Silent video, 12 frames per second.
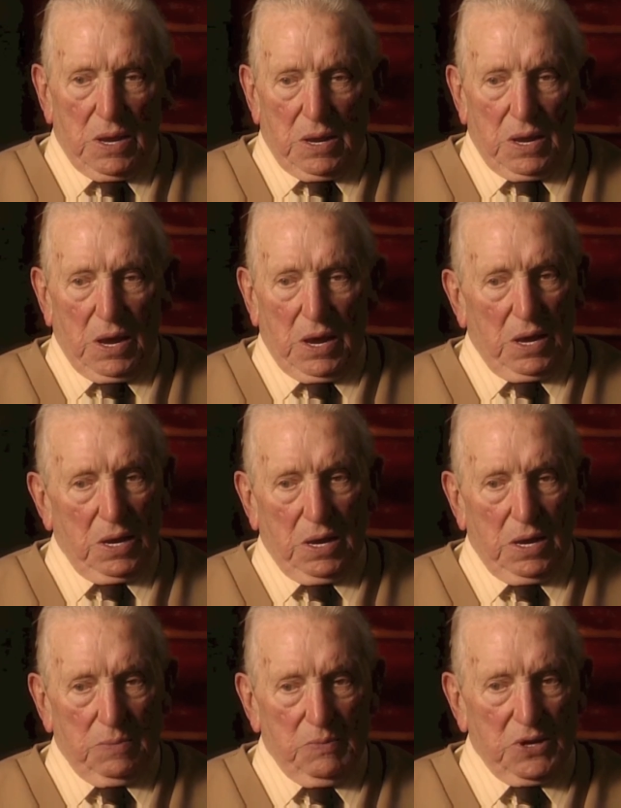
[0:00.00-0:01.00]

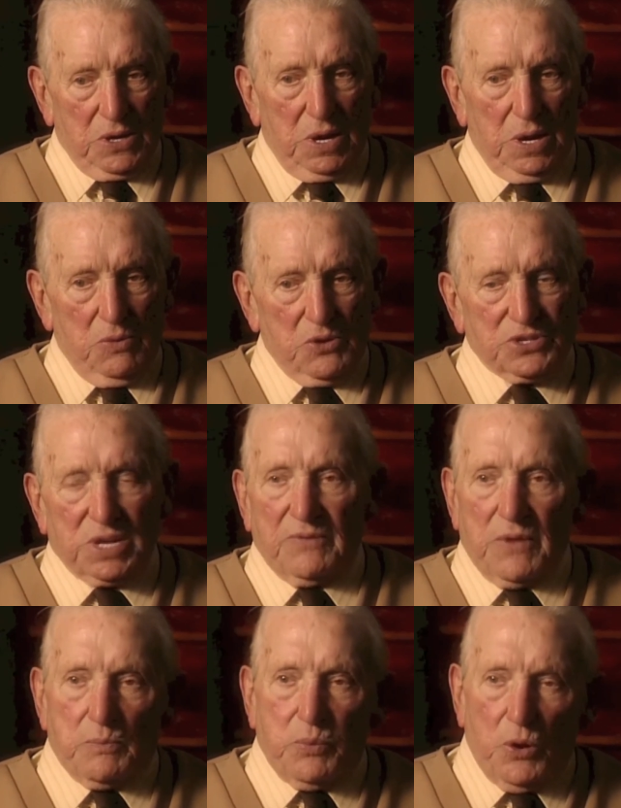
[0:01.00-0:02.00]
he must have
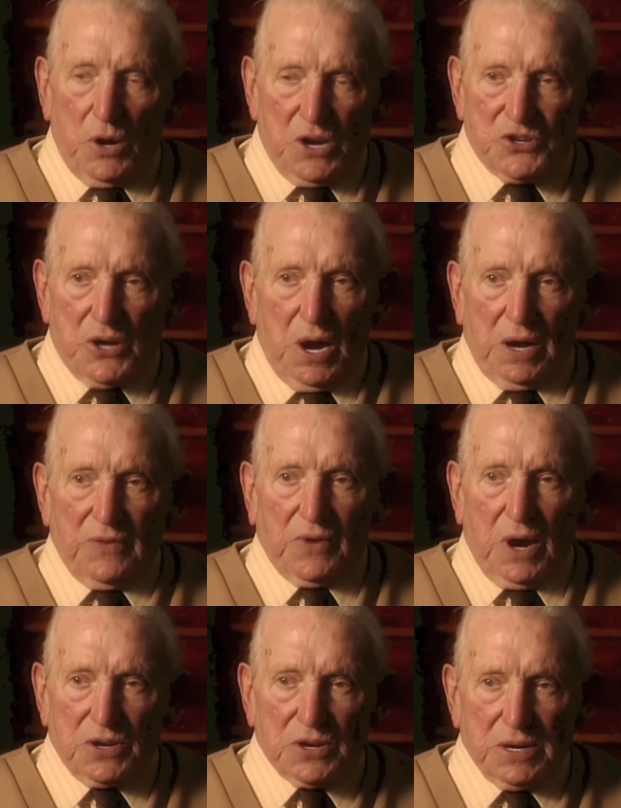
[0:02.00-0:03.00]
the pull as I've
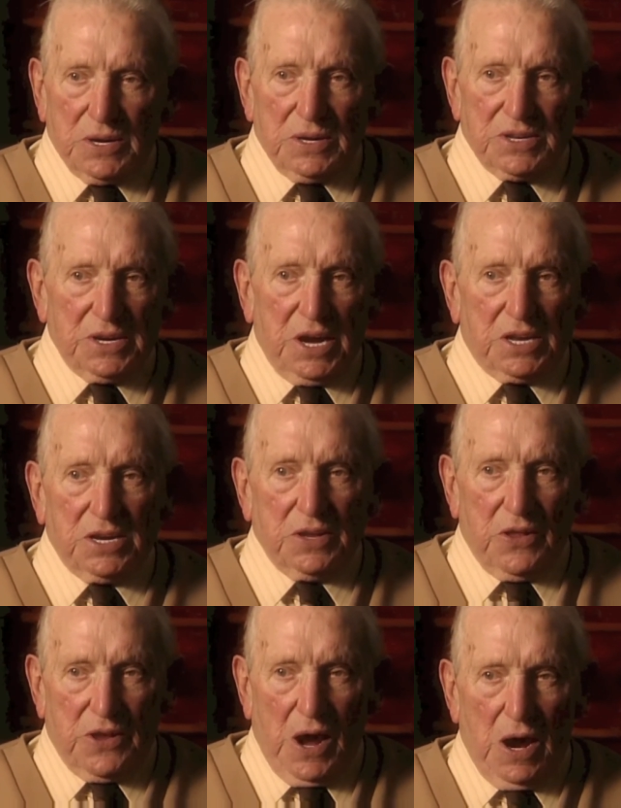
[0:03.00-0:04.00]
got to get
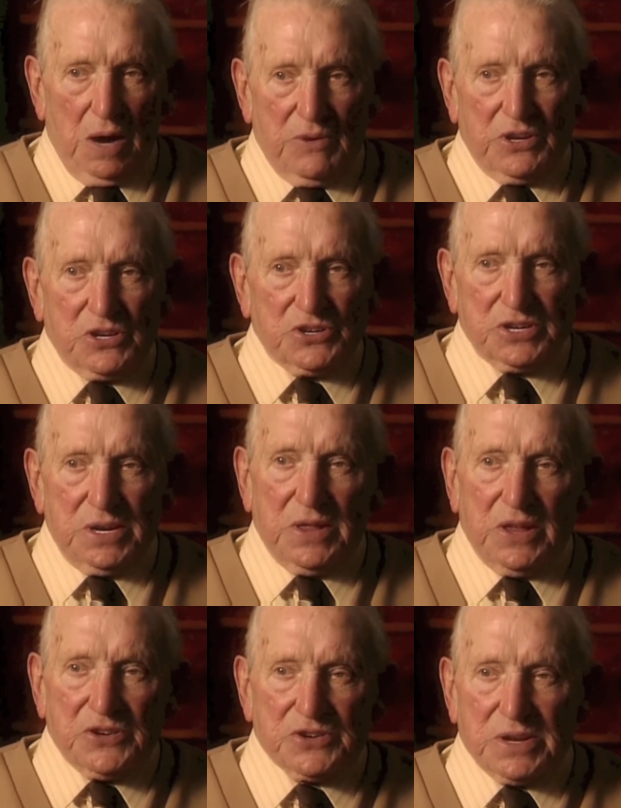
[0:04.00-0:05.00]
into the army to see
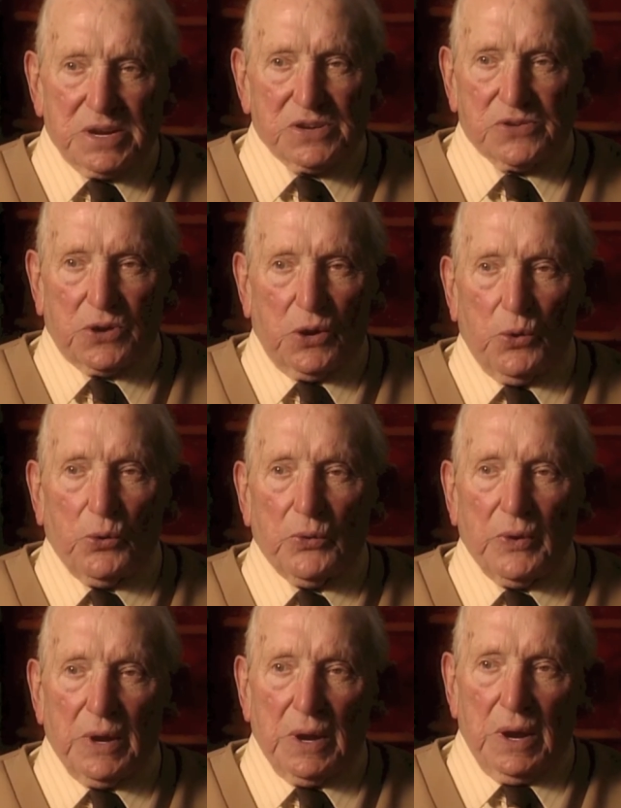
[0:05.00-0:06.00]
this thing through.
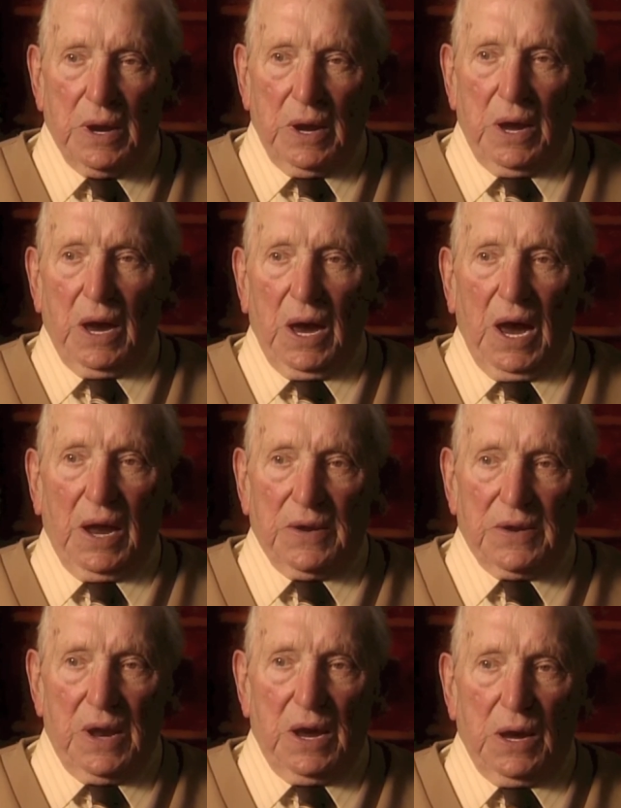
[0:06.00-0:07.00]

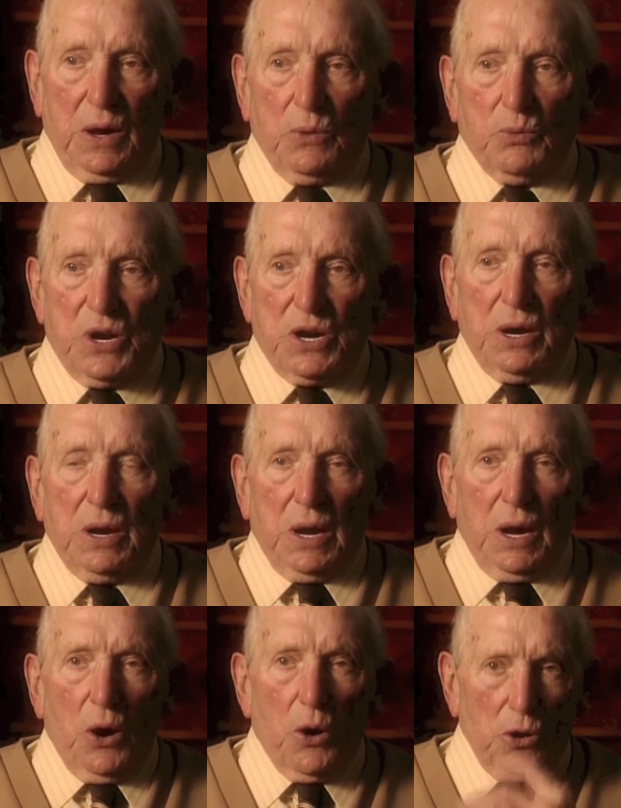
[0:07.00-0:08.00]
And
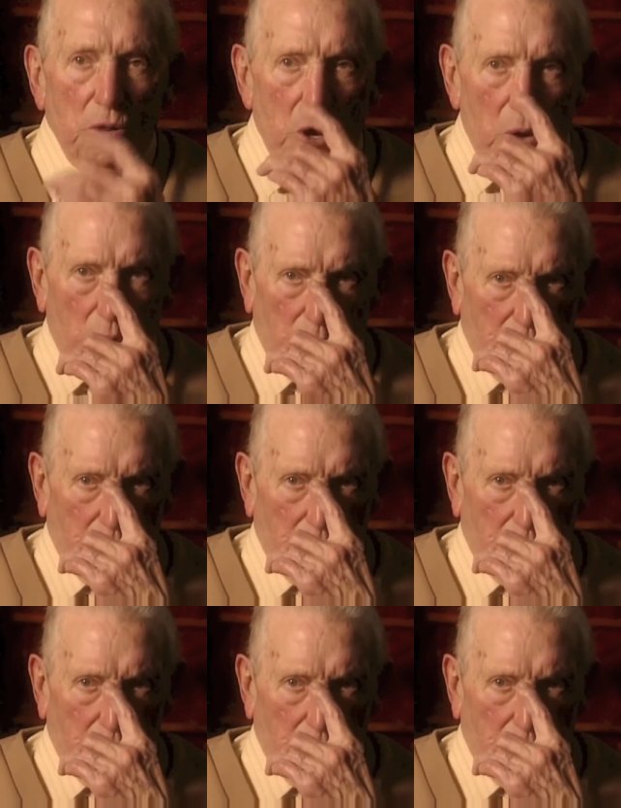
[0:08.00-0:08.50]
although